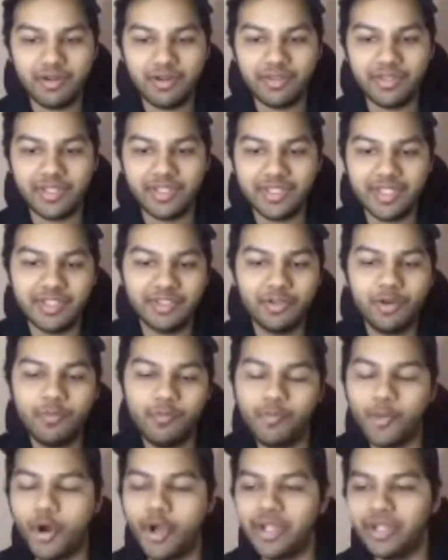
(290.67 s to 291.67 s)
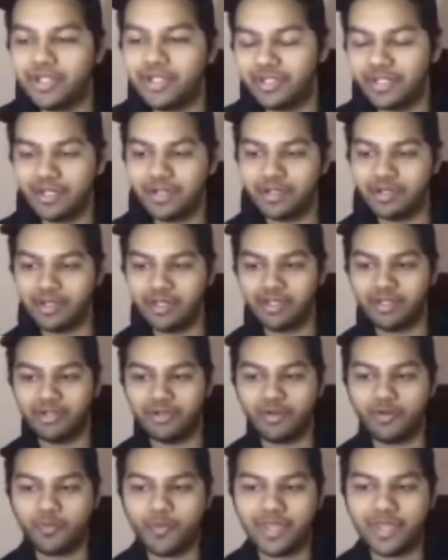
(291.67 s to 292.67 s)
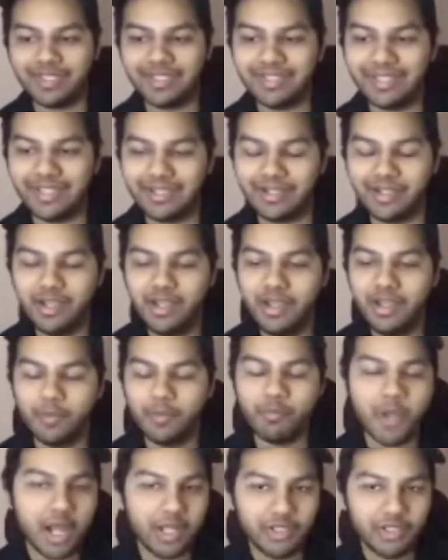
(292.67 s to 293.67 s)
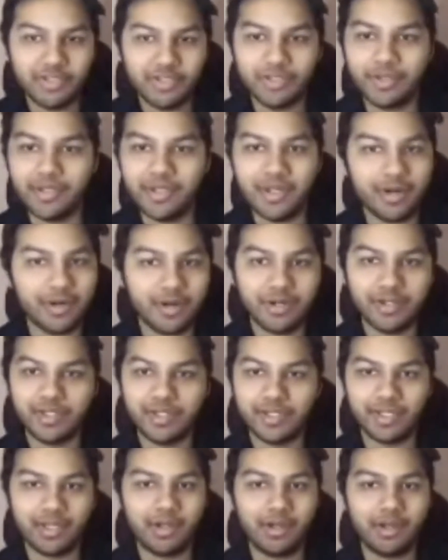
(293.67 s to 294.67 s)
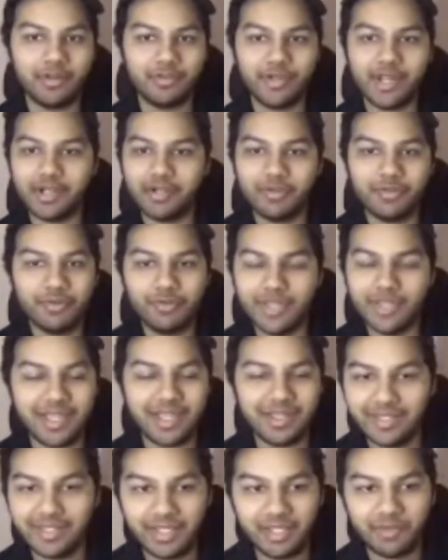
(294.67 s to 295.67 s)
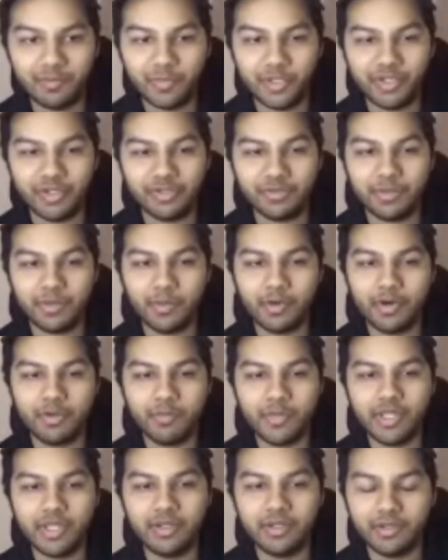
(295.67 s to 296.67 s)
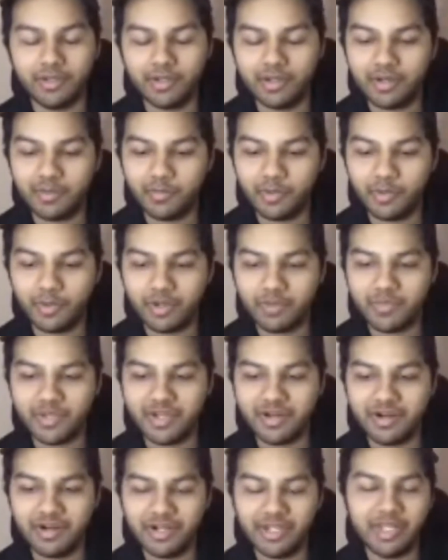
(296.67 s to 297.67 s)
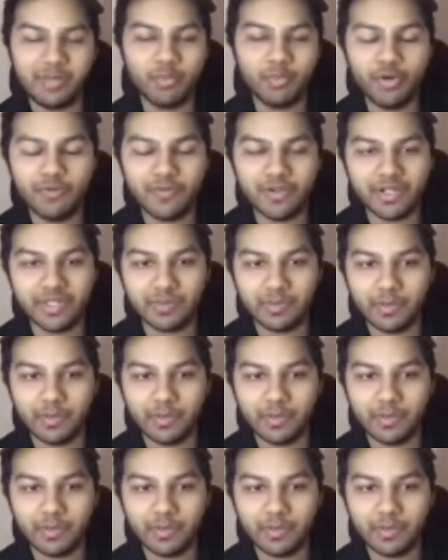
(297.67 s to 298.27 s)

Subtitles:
There's no point in wasting months or years trying to do that thing, because we want to be early movers.